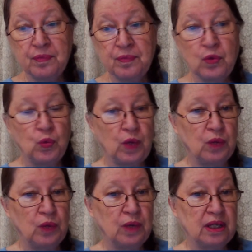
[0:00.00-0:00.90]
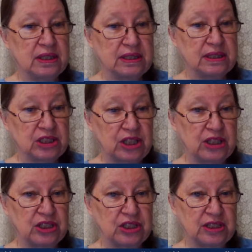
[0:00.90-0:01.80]
One of the
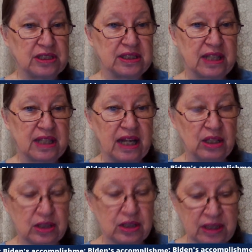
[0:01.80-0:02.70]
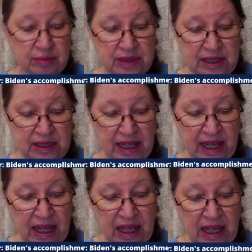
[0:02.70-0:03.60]
suggestions that I looked up
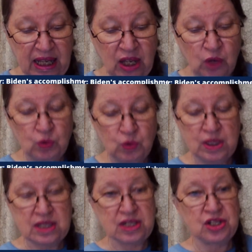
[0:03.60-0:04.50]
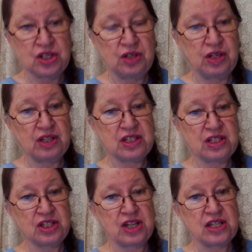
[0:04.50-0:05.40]
today was
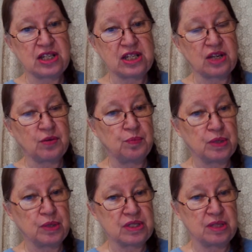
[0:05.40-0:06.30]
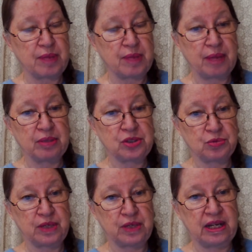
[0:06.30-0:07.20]
suggesting books of the Bible to
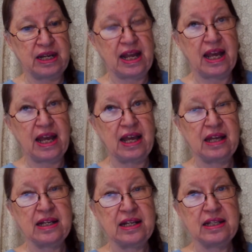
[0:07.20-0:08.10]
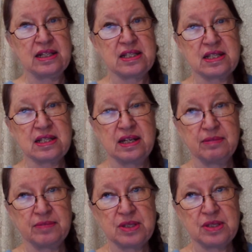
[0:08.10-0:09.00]
read, and this
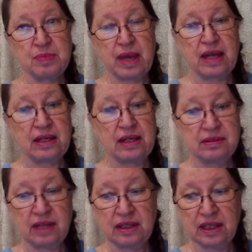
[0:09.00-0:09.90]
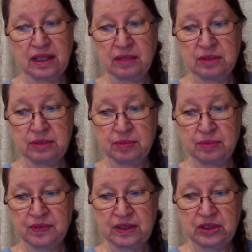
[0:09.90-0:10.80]
man, I think he was a
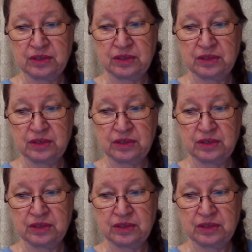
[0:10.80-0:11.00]
professor,